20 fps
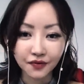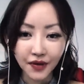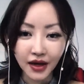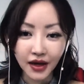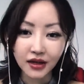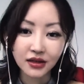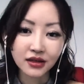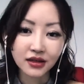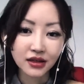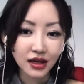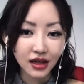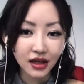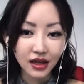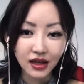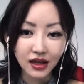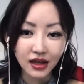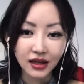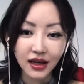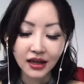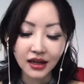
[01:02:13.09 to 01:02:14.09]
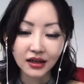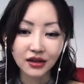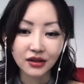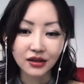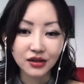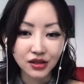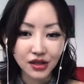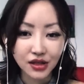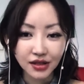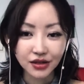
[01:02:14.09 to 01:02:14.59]
fake thing and then
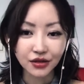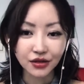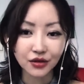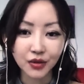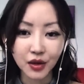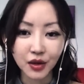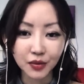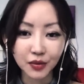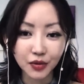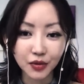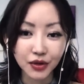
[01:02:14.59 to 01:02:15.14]
censoring people.